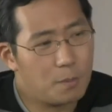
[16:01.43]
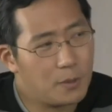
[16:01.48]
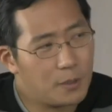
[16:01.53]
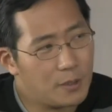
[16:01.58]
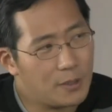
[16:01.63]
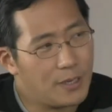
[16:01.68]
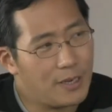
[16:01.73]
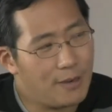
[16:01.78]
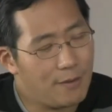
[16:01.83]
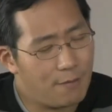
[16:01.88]

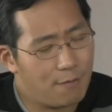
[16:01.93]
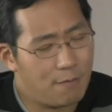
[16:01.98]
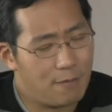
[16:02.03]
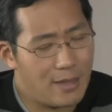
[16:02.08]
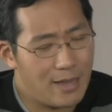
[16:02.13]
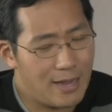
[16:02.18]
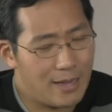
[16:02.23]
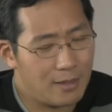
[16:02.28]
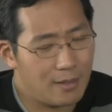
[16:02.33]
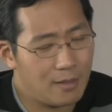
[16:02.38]
believe
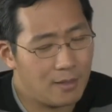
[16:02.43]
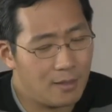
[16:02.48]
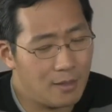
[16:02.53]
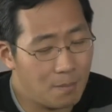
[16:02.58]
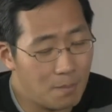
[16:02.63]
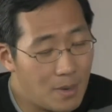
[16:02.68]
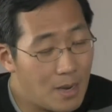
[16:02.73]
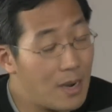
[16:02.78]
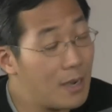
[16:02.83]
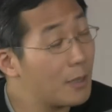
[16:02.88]
that the
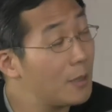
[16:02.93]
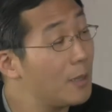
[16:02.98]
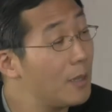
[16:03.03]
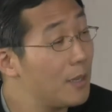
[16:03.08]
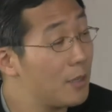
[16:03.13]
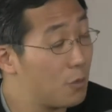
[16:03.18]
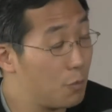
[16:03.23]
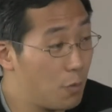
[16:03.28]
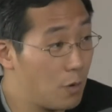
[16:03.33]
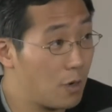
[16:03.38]
model
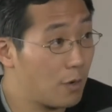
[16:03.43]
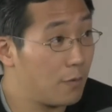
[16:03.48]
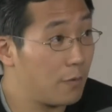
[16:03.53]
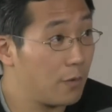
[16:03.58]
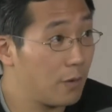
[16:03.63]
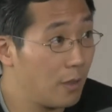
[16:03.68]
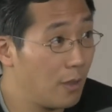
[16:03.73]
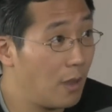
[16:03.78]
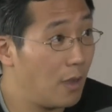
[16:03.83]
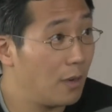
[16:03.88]
has worked
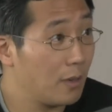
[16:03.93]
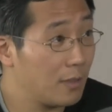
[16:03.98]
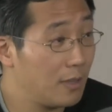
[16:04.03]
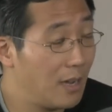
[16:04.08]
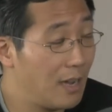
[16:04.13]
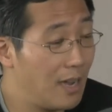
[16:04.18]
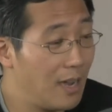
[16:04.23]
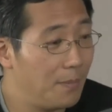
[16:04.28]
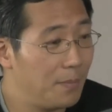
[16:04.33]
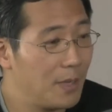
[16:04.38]
for a long
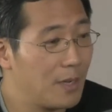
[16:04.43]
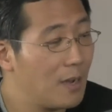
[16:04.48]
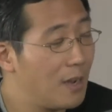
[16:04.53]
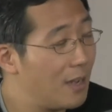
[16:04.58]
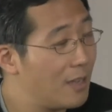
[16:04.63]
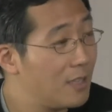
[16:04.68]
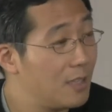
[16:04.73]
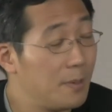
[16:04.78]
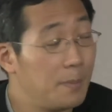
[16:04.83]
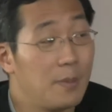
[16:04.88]
time. The
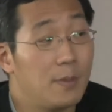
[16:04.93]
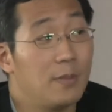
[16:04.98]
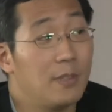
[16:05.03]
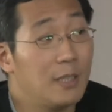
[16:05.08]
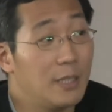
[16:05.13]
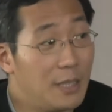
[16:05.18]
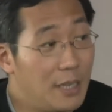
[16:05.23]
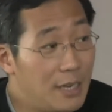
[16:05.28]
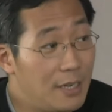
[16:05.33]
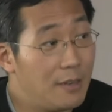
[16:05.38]
concept of a
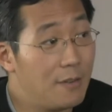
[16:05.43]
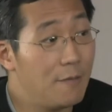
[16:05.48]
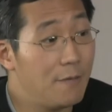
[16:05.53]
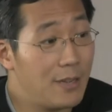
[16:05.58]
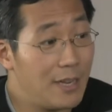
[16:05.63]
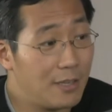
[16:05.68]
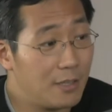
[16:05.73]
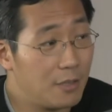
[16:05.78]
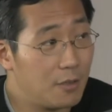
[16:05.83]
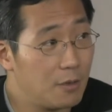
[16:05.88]
lead
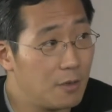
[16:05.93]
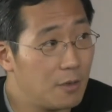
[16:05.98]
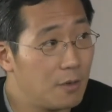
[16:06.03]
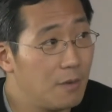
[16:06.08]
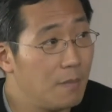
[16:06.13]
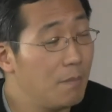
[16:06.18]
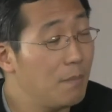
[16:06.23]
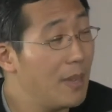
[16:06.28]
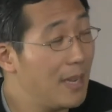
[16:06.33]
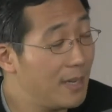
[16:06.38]
investor
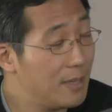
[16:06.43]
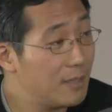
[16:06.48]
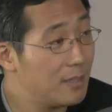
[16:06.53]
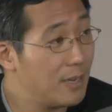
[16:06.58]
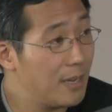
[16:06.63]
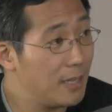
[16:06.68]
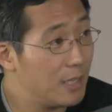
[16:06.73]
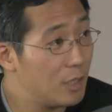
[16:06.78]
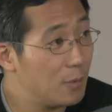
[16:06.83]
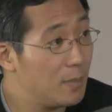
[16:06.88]
makes
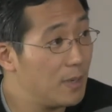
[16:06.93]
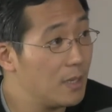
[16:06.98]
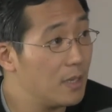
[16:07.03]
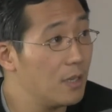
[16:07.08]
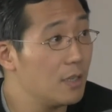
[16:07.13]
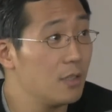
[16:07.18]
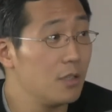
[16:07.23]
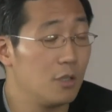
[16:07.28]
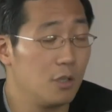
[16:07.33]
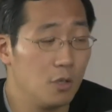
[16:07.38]
sense
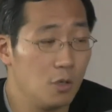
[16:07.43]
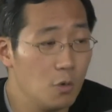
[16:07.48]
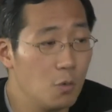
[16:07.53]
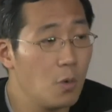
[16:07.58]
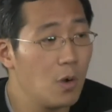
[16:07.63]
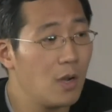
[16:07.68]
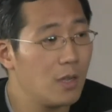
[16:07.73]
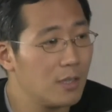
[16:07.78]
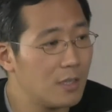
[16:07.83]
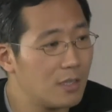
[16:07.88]
because you
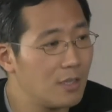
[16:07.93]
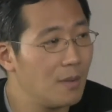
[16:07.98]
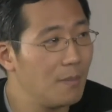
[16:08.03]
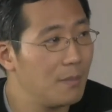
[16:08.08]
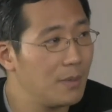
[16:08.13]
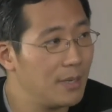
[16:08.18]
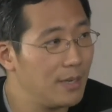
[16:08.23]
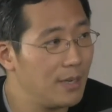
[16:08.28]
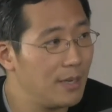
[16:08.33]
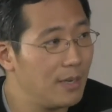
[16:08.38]
want
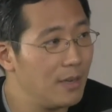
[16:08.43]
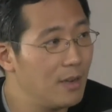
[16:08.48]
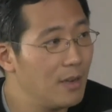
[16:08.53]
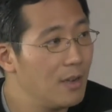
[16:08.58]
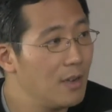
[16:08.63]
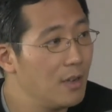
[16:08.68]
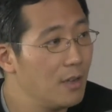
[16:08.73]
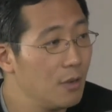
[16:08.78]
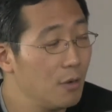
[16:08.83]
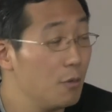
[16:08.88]
somebody
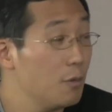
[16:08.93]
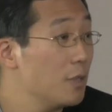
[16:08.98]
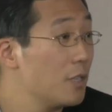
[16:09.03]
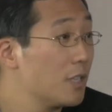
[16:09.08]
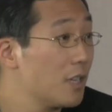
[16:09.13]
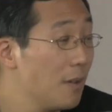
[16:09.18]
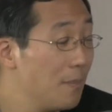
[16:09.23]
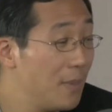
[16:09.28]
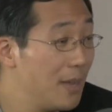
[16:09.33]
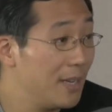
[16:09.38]
who is
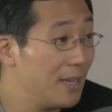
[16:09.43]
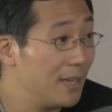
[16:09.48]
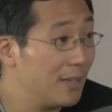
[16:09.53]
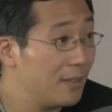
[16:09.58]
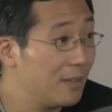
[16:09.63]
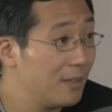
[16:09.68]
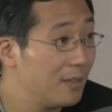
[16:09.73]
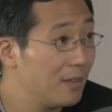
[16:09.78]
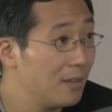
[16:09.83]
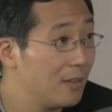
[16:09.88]

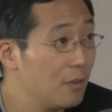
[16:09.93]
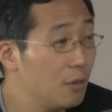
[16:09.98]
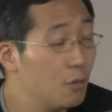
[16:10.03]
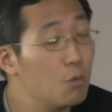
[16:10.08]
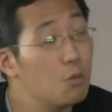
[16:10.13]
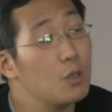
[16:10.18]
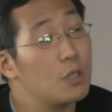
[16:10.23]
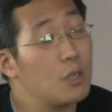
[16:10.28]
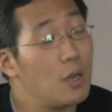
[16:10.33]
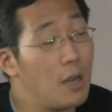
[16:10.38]
committed,
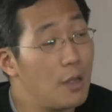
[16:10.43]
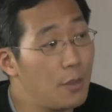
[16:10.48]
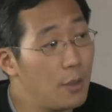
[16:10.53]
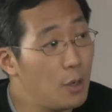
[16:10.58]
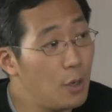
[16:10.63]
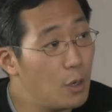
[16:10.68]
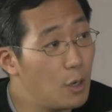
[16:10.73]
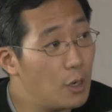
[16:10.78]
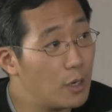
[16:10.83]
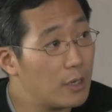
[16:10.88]
who is on
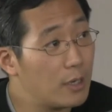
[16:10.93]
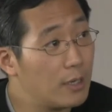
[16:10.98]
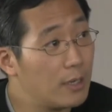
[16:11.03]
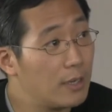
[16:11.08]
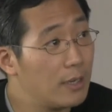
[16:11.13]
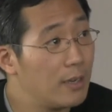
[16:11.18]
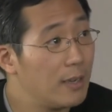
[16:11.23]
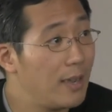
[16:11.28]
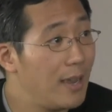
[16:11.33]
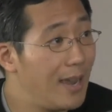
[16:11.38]
the hook,
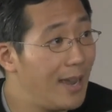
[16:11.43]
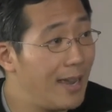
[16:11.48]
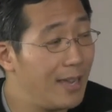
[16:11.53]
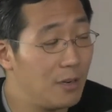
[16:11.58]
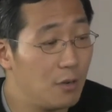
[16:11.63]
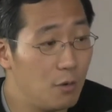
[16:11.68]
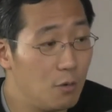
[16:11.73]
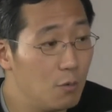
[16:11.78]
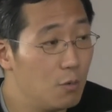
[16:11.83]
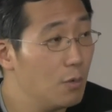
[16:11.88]

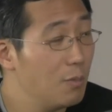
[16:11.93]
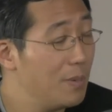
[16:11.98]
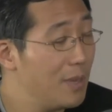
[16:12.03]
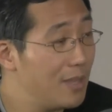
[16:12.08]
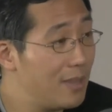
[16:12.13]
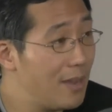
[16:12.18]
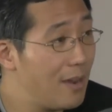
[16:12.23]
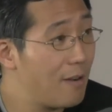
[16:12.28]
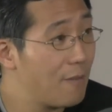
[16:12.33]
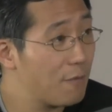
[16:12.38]
and who will be
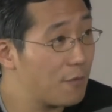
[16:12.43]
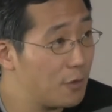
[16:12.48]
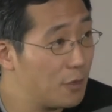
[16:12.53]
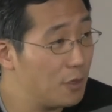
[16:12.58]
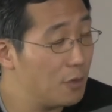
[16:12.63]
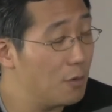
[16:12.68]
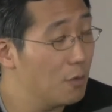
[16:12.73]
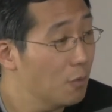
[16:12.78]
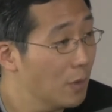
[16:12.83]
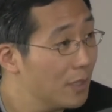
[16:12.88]
there for
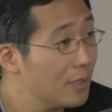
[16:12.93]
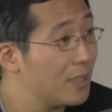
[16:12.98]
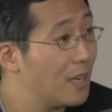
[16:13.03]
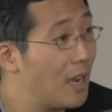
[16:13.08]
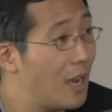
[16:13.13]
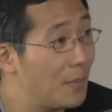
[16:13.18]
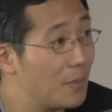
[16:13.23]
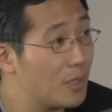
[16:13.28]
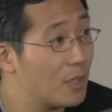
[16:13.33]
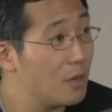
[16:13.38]
you when
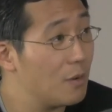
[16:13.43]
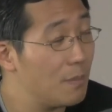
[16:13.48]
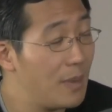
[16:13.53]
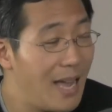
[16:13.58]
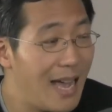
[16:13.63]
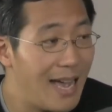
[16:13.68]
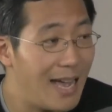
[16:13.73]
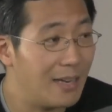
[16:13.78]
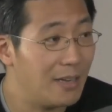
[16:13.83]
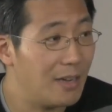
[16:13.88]
times go
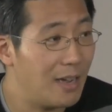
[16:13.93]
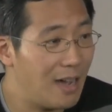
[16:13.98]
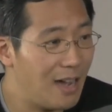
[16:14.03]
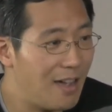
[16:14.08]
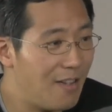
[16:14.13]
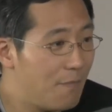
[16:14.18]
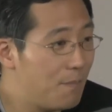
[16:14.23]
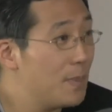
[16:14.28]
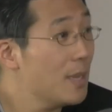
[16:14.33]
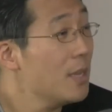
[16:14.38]
bad.
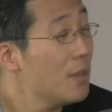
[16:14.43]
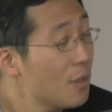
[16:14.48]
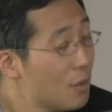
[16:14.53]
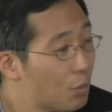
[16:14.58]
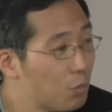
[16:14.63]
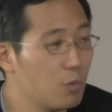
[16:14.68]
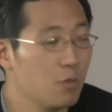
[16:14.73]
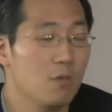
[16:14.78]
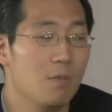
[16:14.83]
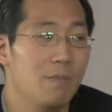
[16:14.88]
I've been
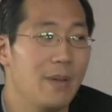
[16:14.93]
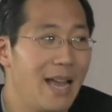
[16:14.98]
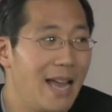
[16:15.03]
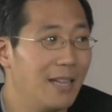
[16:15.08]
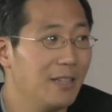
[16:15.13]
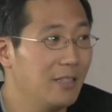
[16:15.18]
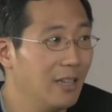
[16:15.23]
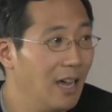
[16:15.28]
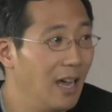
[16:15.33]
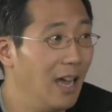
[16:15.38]
through
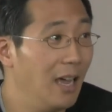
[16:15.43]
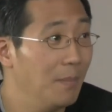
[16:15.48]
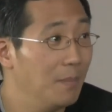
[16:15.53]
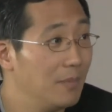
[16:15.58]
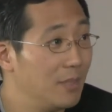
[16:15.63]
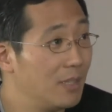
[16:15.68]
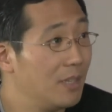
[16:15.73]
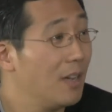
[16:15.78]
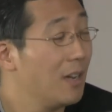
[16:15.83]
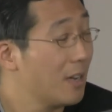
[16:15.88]
bad
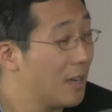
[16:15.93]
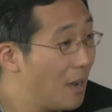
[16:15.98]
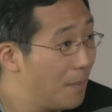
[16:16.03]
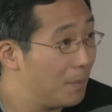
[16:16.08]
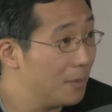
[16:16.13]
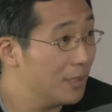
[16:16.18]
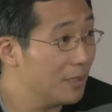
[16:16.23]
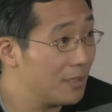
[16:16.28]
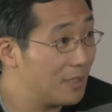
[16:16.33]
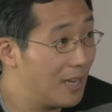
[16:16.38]
times a
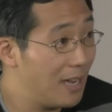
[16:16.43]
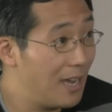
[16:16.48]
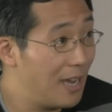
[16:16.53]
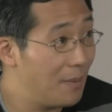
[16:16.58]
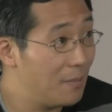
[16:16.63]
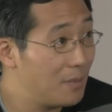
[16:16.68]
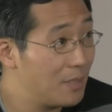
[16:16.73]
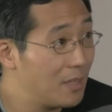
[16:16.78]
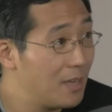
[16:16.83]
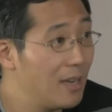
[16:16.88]
couple of
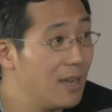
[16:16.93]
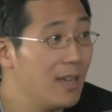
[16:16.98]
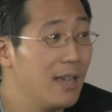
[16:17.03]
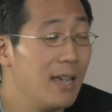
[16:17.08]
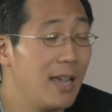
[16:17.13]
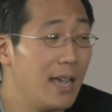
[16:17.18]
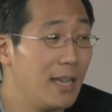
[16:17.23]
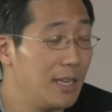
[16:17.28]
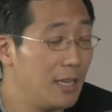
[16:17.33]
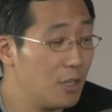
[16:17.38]
times,
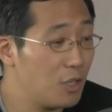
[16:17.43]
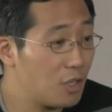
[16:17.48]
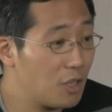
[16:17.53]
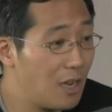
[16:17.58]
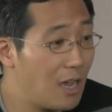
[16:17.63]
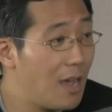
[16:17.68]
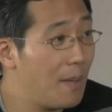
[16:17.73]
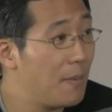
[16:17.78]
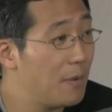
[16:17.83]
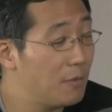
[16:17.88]
and each
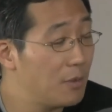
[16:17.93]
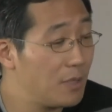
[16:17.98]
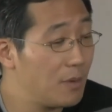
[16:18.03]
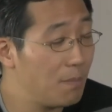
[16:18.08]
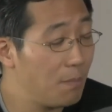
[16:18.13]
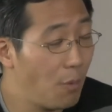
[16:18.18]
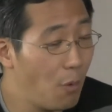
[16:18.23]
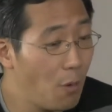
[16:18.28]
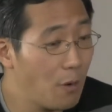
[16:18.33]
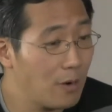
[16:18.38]
time it was
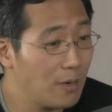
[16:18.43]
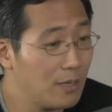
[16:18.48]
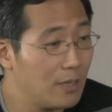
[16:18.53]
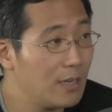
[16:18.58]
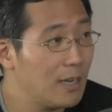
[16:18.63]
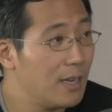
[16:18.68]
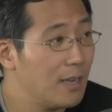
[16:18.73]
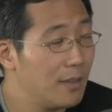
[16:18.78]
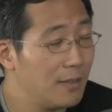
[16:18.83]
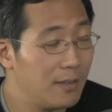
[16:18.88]
important
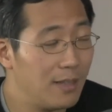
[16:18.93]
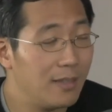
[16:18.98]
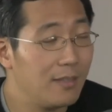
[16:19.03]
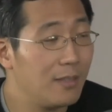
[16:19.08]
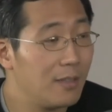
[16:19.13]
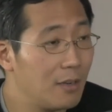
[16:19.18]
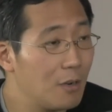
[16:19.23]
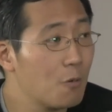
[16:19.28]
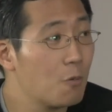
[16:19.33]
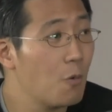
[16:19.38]
that
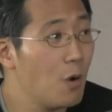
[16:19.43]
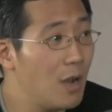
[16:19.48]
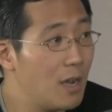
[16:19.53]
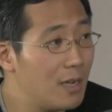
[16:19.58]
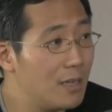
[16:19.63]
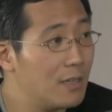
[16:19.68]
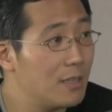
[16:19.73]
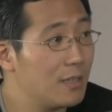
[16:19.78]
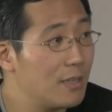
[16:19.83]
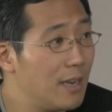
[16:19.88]
there
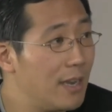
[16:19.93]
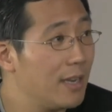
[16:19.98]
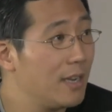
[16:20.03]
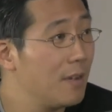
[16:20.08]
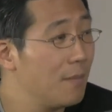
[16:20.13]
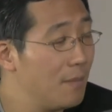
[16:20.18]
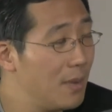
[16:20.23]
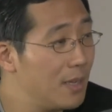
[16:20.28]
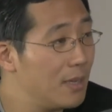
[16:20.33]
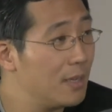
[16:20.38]
was a
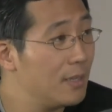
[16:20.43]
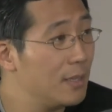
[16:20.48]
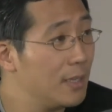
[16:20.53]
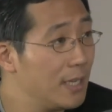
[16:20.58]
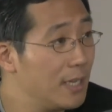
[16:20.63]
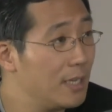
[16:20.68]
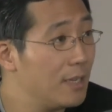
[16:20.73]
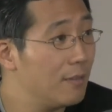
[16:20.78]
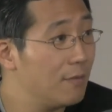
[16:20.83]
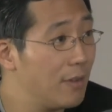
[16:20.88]
committed
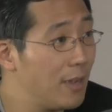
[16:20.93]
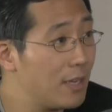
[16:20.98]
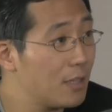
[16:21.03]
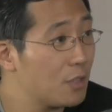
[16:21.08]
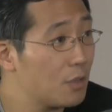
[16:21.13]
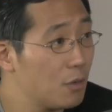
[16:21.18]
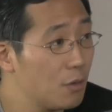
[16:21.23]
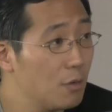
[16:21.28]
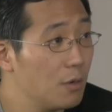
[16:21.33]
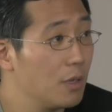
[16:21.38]
lead
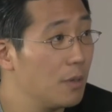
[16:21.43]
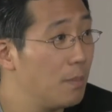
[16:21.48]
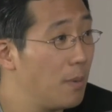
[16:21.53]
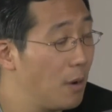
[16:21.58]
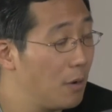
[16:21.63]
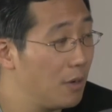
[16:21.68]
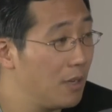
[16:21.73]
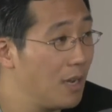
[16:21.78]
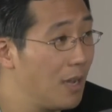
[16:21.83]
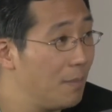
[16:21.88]
investor who could
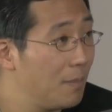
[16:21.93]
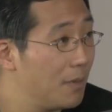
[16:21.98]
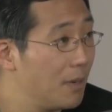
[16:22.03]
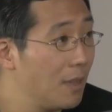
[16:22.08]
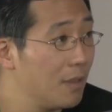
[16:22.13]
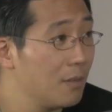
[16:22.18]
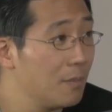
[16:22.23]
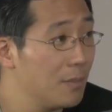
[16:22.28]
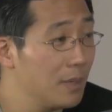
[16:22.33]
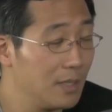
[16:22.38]
pony up
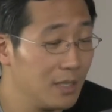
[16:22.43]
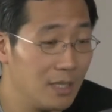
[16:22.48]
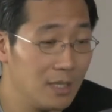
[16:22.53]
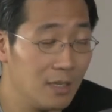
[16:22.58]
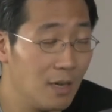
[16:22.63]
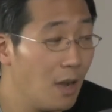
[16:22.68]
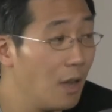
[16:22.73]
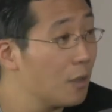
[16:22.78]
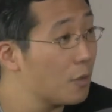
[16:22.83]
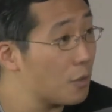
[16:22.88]
another million
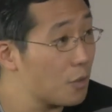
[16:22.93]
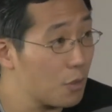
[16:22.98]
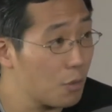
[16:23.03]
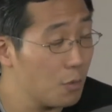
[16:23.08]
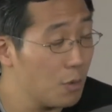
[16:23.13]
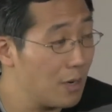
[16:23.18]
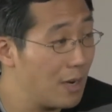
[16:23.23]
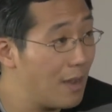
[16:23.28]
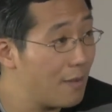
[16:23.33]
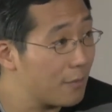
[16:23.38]
dollars or
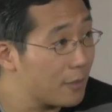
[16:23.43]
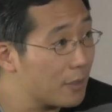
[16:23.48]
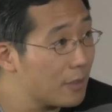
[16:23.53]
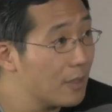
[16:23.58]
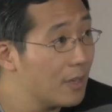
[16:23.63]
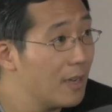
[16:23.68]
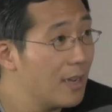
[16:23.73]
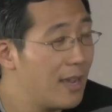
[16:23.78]
whatever